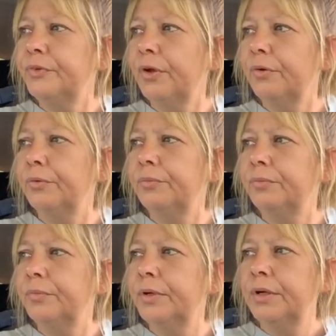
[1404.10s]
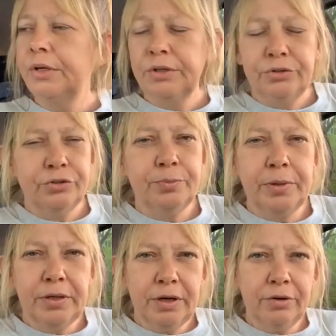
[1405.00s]
So, just
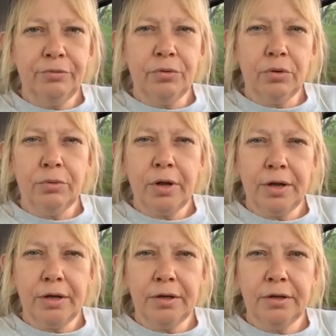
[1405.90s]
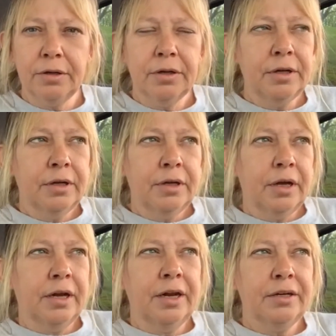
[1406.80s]
be careful, okay?
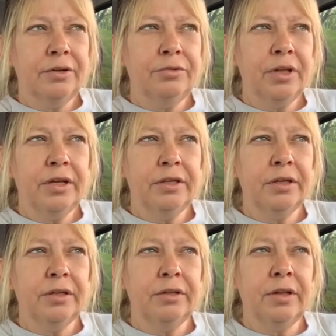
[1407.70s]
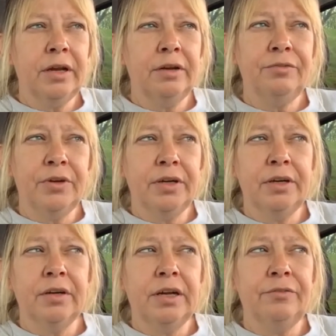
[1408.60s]
And I do think that if it
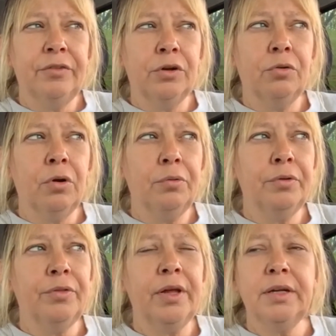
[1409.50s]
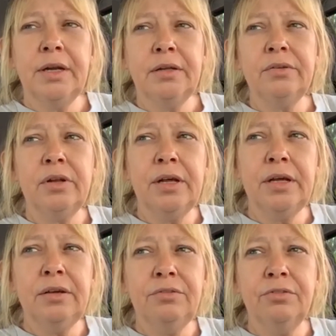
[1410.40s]
if the corona thing does
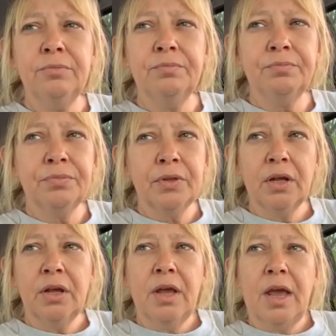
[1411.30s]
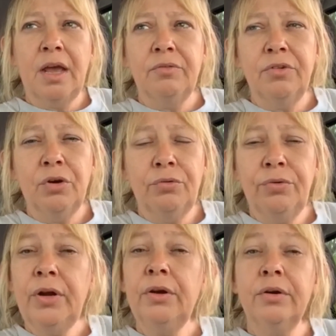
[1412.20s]
leave, have no
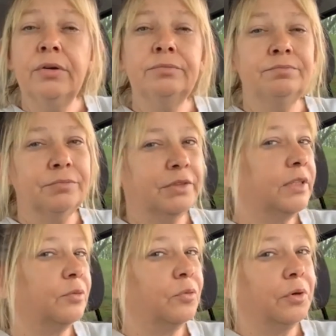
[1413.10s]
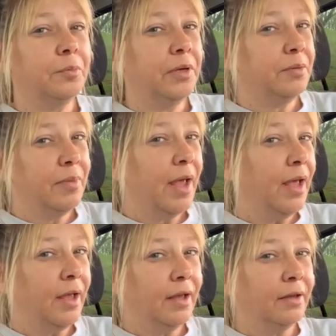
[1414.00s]
fear. It will be
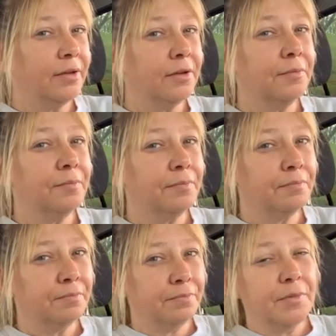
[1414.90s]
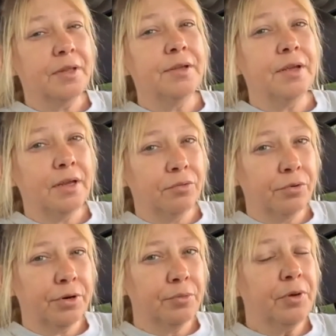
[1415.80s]
back. It
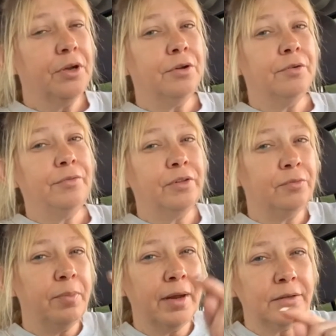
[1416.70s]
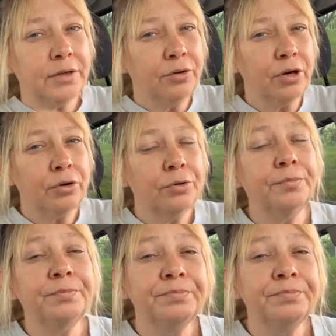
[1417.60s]
really will if it's bacterial.